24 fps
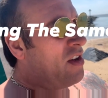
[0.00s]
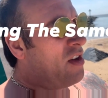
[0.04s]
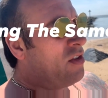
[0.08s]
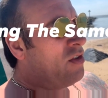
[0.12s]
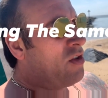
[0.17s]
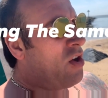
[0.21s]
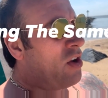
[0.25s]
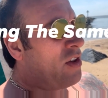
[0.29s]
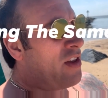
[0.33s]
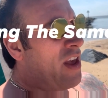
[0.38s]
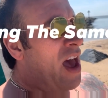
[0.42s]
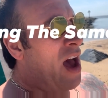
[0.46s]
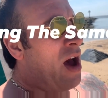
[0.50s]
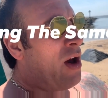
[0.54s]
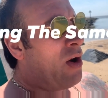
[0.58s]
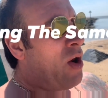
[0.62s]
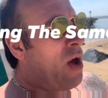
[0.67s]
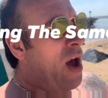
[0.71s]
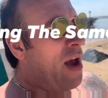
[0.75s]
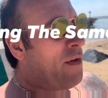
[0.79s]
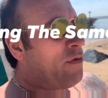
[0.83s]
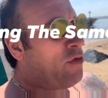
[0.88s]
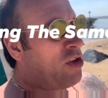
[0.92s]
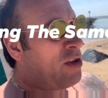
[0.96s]
Not how
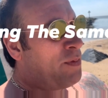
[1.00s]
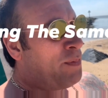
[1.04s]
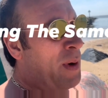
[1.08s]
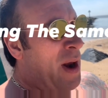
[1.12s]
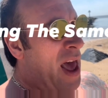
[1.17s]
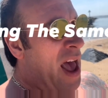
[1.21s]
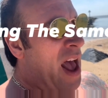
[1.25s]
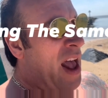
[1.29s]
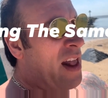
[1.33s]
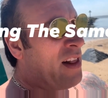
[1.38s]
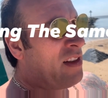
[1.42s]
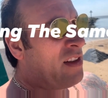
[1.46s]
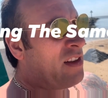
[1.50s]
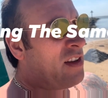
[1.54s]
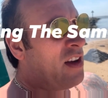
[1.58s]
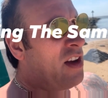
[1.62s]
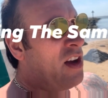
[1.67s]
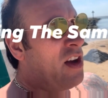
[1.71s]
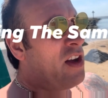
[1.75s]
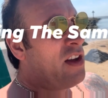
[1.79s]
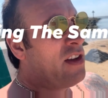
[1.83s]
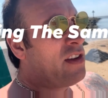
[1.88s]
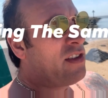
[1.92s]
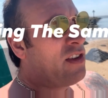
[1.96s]
life was planned,
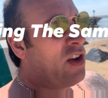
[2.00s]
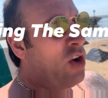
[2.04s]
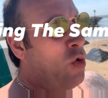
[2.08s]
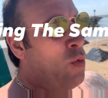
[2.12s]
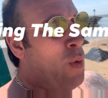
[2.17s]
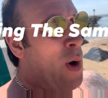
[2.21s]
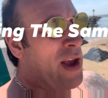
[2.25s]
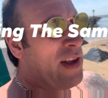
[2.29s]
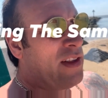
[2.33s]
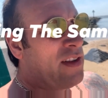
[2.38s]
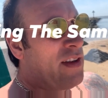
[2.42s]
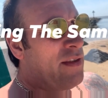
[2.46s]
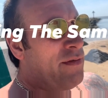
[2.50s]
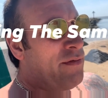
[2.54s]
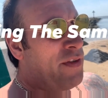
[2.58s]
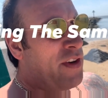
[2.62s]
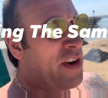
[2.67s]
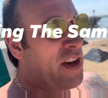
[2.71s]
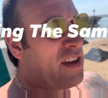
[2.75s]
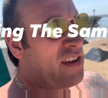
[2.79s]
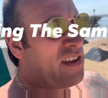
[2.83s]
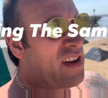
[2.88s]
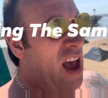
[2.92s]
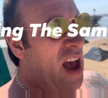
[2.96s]
still waiting for
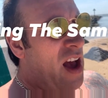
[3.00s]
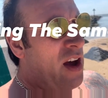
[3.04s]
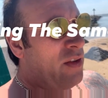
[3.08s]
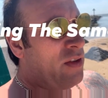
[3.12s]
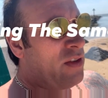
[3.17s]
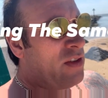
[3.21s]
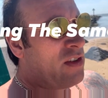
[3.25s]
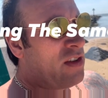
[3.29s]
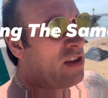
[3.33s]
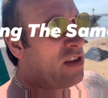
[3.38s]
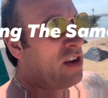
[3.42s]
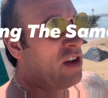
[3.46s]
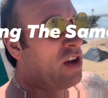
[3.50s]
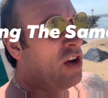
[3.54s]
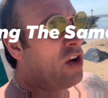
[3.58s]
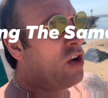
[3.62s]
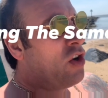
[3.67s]
the sounds.